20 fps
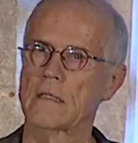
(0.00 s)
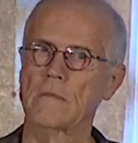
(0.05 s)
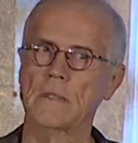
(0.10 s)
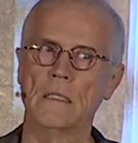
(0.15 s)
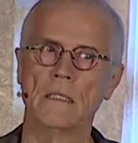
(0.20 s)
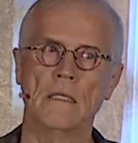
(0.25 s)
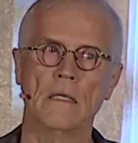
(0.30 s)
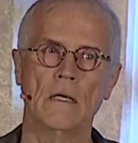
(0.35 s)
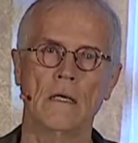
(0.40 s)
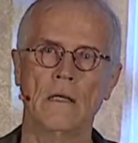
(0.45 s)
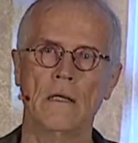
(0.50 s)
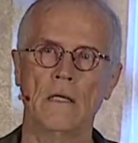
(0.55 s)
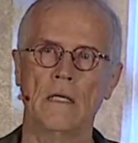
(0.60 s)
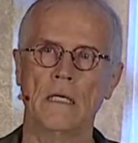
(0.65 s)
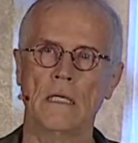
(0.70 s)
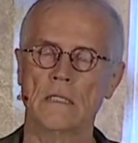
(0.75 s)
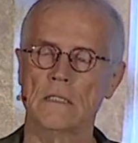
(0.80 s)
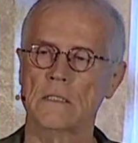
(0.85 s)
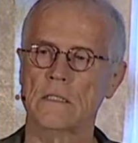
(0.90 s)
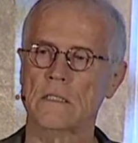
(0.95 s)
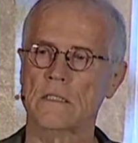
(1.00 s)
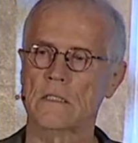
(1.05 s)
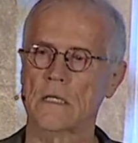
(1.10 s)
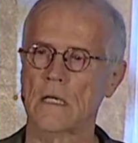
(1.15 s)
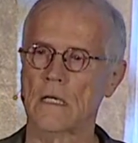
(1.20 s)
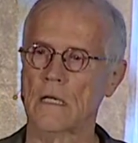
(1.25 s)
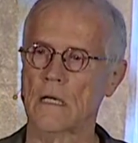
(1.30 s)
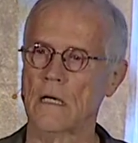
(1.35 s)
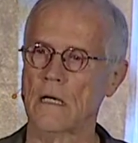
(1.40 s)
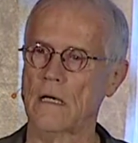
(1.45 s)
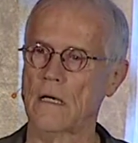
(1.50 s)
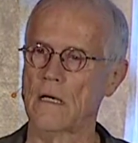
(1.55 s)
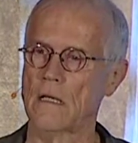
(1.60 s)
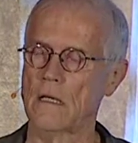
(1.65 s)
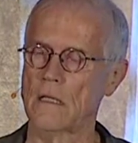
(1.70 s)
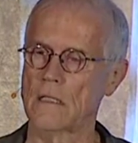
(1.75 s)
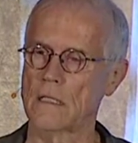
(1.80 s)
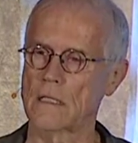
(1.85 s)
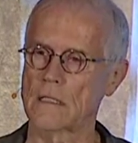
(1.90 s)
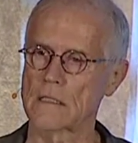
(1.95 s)
I mean, it's just uh,
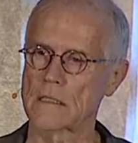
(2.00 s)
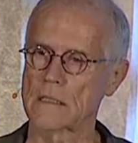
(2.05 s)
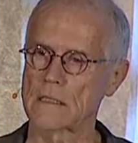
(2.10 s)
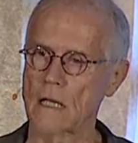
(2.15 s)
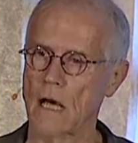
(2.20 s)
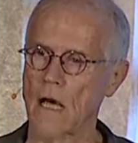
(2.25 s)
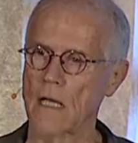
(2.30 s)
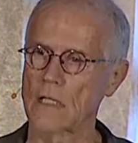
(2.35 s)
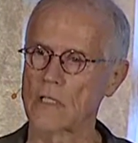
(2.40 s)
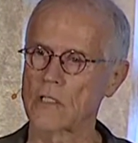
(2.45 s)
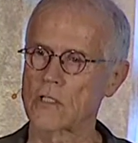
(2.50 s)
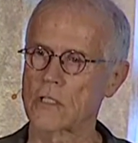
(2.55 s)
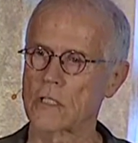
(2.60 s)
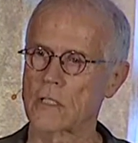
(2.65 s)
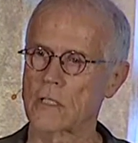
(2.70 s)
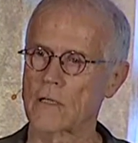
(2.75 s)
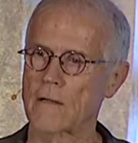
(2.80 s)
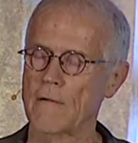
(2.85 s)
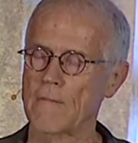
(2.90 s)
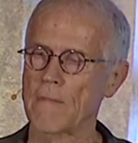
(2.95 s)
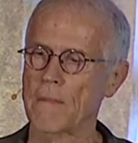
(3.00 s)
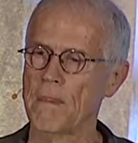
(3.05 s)
astonishing